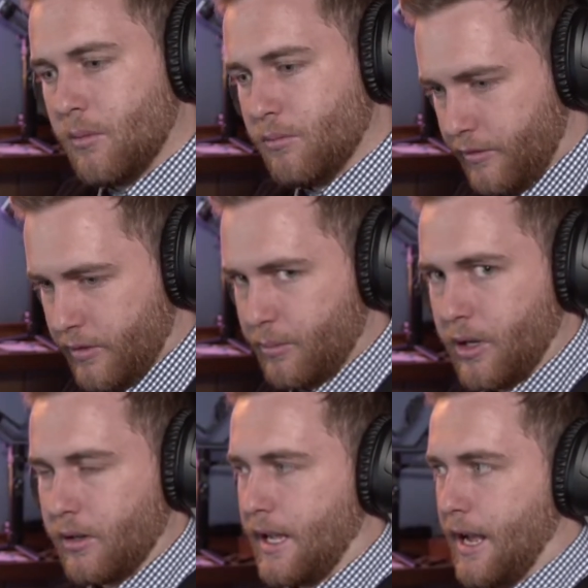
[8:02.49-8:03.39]
moved the
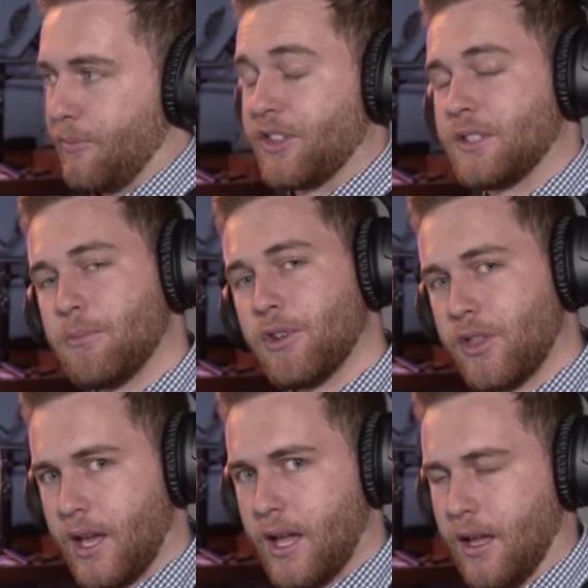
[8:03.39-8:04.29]
bottle cap. The same with
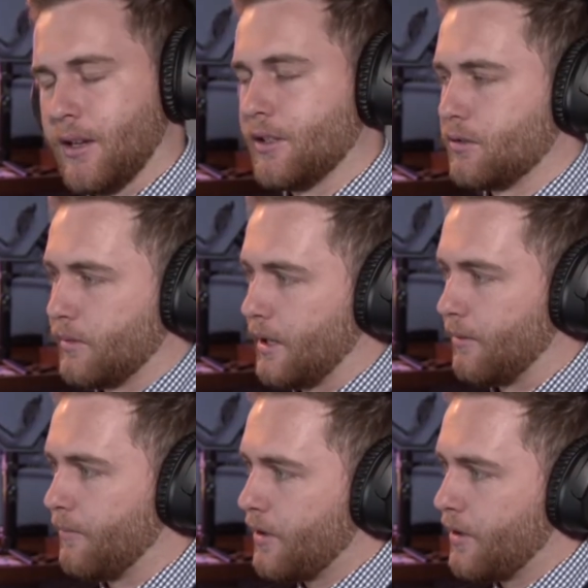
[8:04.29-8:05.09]
the hand as well.